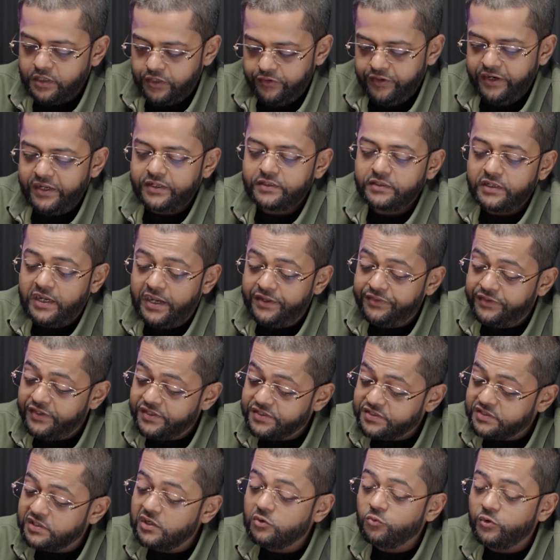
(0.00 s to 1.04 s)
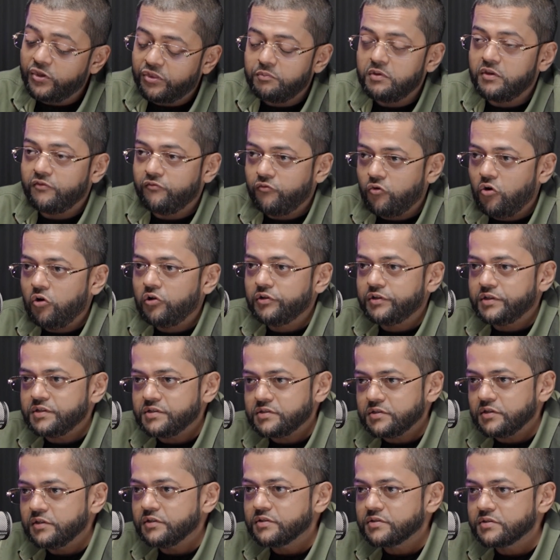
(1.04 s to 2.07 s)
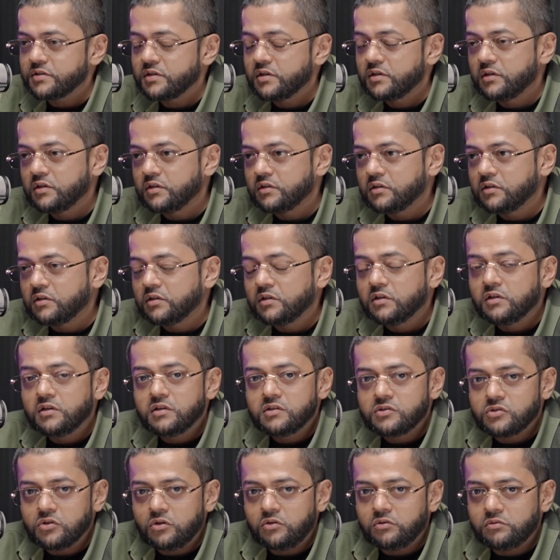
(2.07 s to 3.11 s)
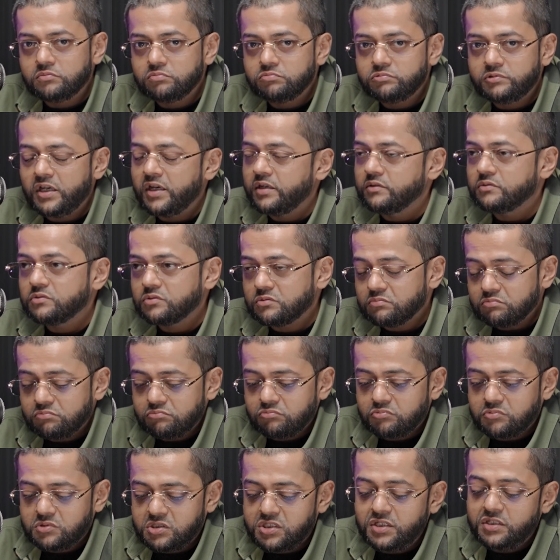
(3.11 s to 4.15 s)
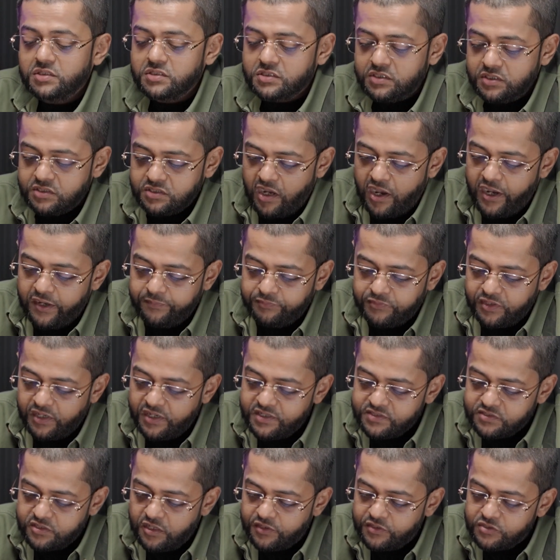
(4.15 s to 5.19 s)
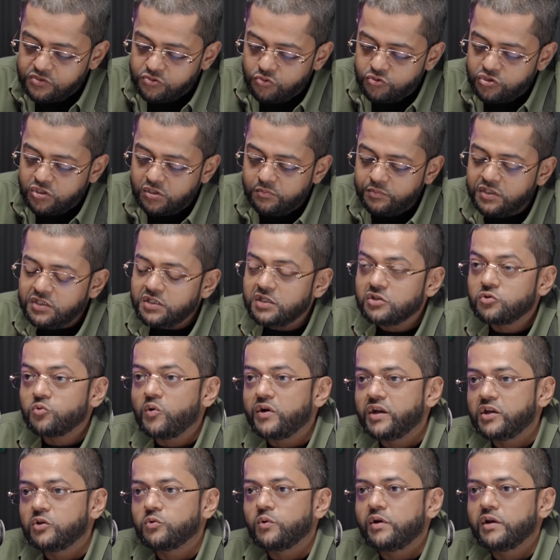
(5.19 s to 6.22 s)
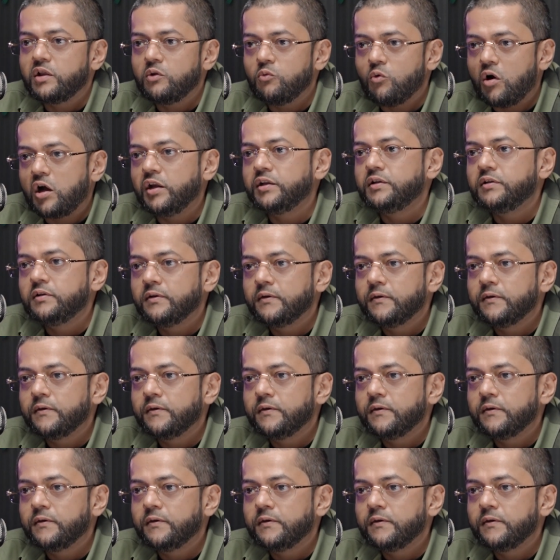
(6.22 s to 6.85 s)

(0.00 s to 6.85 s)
Correct. And they're still with me for all these years. So, yes, since the time that I started social media, 2021,